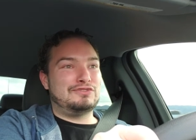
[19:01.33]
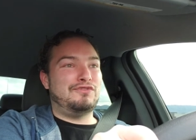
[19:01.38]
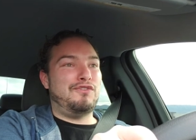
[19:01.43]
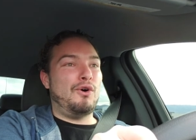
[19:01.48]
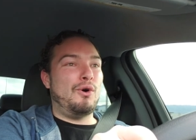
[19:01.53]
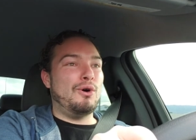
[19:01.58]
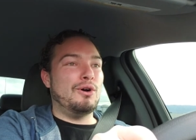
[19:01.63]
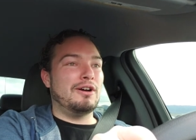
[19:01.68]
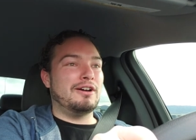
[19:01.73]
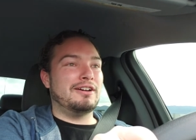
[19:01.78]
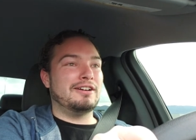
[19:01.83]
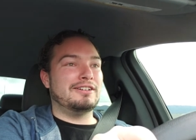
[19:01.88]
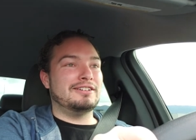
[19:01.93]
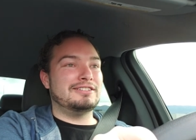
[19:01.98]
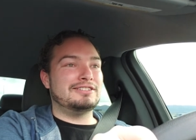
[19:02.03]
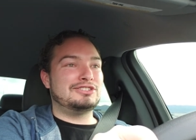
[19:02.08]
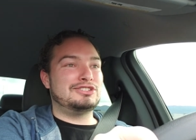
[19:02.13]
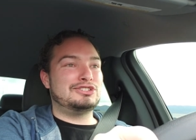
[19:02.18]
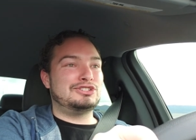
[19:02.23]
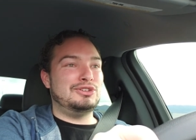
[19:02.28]
for
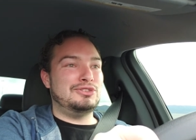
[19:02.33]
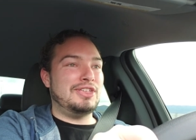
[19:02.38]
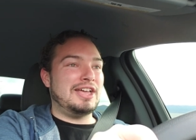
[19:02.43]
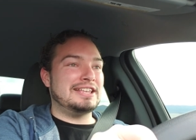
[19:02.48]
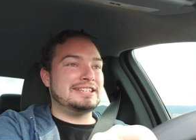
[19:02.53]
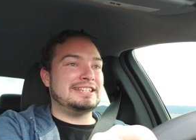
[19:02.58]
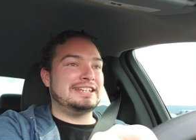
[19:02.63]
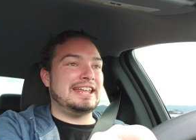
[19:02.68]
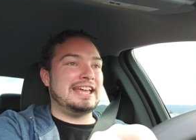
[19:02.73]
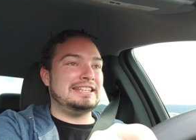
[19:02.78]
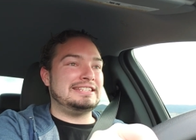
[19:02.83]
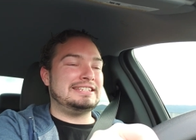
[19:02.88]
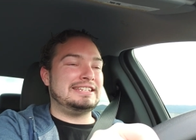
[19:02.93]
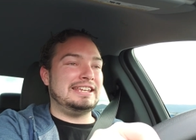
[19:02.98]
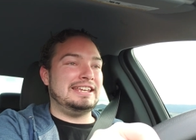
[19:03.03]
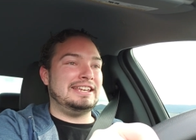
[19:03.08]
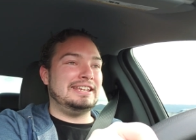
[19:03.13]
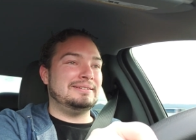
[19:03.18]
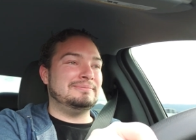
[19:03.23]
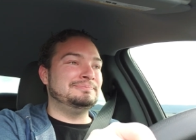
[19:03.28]

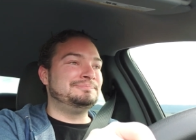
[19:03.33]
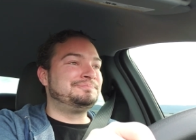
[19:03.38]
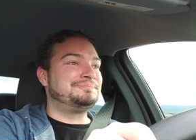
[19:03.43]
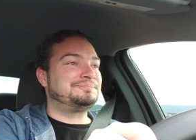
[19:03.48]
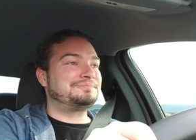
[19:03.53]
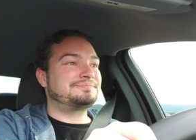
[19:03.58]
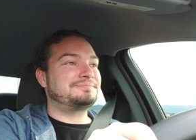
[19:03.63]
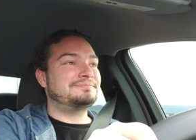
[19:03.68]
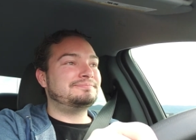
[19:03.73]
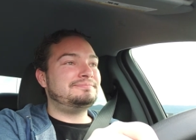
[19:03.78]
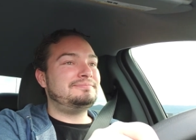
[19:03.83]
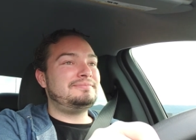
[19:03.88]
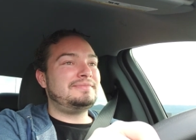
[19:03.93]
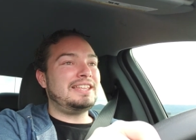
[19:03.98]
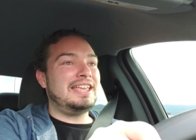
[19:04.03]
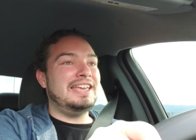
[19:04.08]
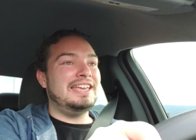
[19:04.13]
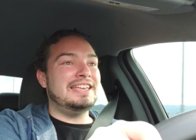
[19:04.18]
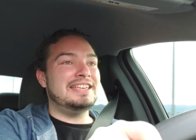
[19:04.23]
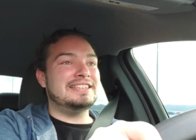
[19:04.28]

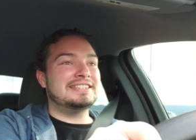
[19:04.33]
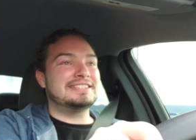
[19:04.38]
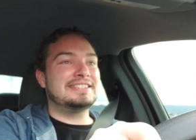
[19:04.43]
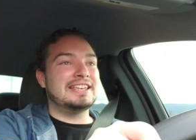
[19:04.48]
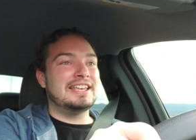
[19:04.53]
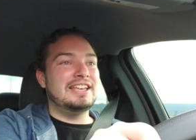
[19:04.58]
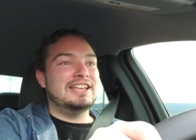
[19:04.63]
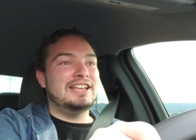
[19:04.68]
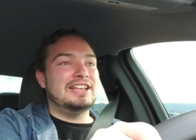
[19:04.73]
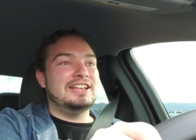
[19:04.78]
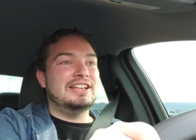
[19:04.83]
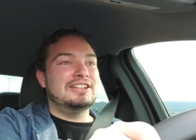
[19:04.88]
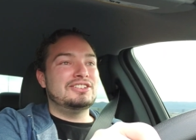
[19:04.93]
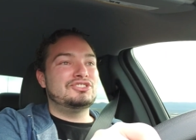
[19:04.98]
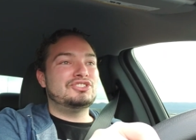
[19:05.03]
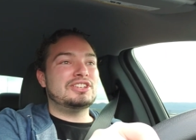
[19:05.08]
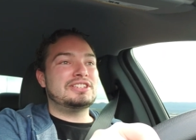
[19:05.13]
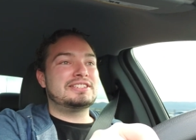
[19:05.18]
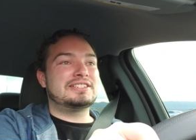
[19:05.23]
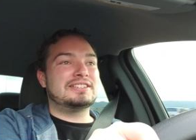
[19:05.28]
2019, is
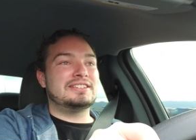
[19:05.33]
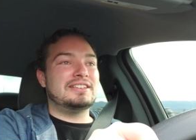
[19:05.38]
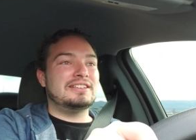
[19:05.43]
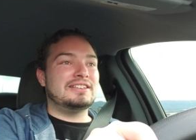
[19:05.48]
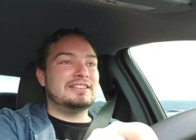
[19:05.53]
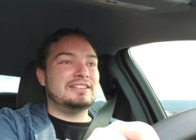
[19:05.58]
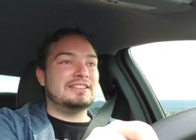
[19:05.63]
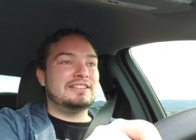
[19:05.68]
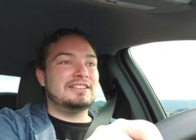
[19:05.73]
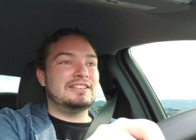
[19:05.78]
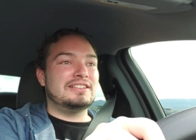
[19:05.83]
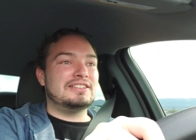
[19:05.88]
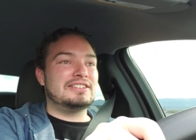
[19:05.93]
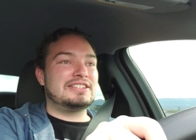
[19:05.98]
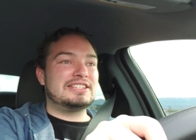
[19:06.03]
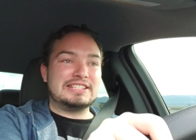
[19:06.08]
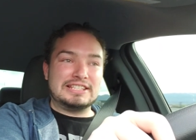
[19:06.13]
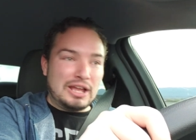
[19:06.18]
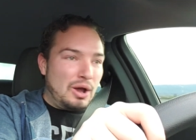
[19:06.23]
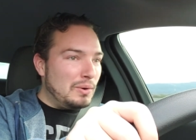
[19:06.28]
just
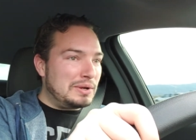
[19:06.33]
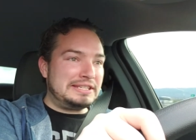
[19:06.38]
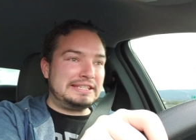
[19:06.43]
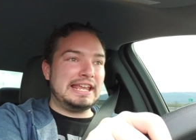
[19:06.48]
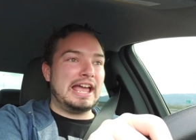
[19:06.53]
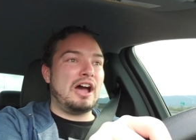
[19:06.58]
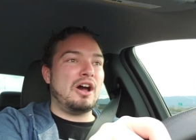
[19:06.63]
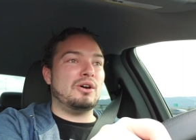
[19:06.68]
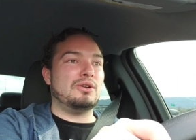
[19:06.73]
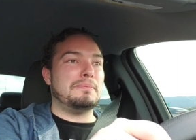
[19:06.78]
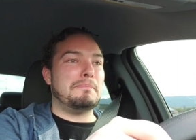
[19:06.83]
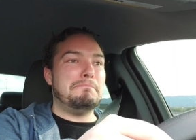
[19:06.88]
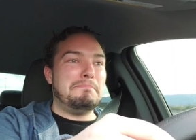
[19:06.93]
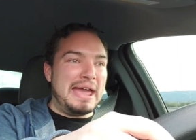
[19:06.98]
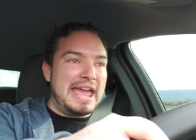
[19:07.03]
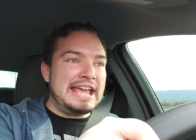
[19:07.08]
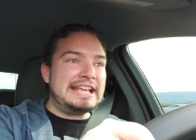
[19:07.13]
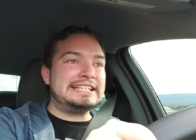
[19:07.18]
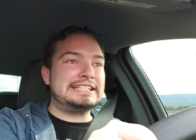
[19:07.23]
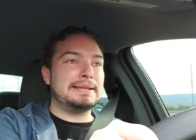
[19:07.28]
slow it down.
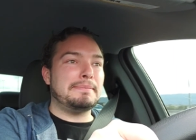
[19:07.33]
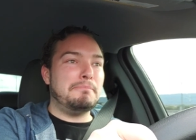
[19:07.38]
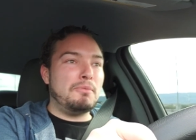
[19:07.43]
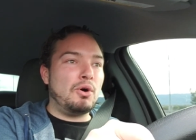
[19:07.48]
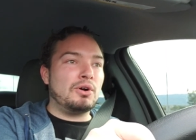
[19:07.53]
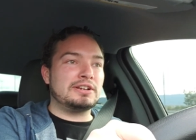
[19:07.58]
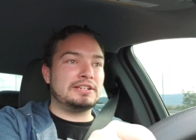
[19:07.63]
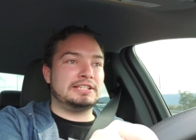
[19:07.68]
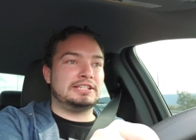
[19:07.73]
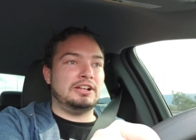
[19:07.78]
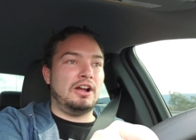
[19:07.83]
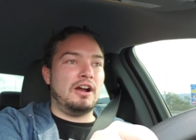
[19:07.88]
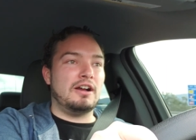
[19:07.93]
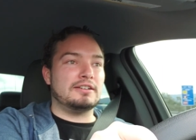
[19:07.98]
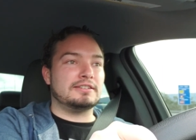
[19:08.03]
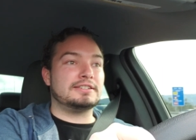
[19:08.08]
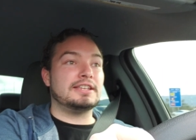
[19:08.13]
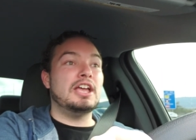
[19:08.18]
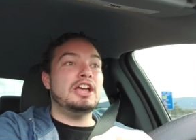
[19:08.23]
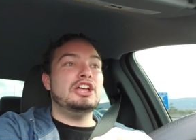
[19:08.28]
Make some more
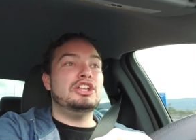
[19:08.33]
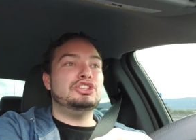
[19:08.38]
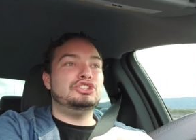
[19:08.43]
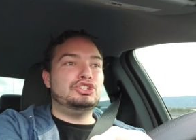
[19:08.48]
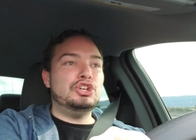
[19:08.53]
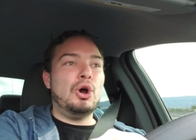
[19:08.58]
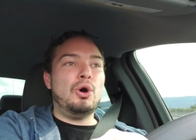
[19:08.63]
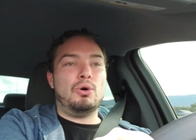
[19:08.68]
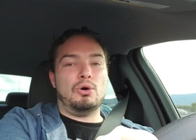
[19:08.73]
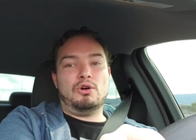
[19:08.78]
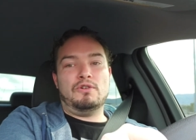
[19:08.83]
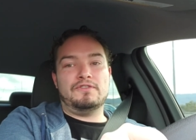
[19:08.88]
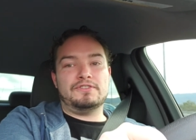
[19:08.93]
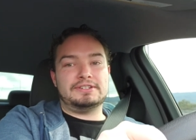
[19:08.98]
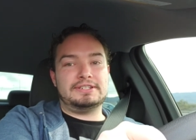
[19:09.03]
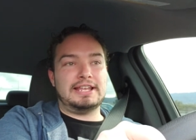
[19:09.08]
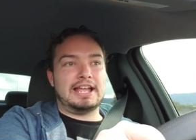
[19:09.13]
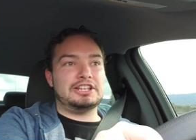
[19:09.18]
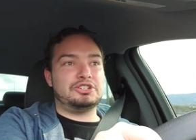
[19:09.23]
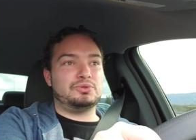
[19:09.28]
stars. Don't
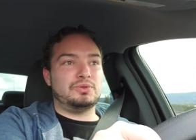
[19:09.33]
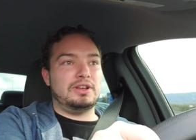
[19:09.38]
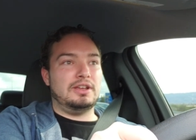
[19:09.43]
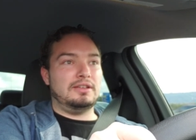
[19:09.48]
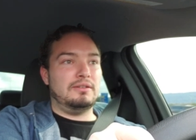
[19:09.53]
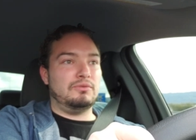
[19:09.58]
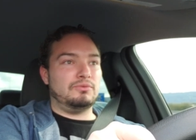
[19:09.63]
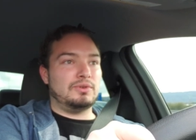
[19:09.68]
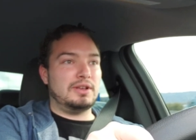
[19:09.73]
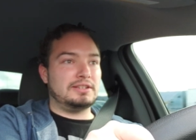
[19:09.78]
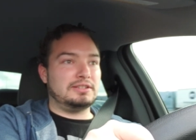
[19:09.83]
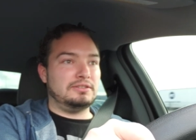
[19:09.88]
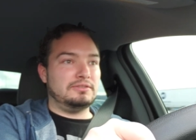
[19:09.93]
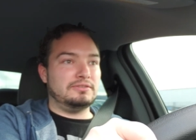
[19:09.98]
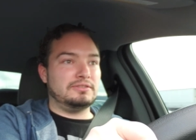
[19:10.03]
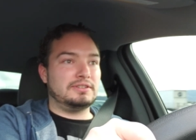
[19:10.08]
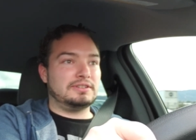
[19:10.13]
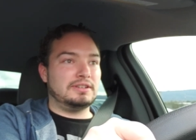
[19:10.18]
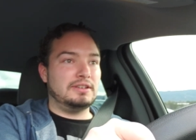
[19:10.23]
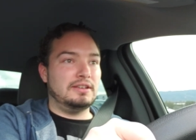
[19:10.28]
oversaturate
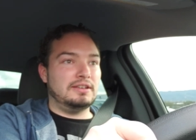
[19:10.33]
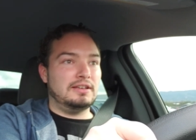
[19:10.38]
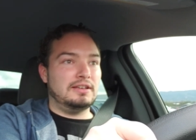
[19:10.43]
wrestlers.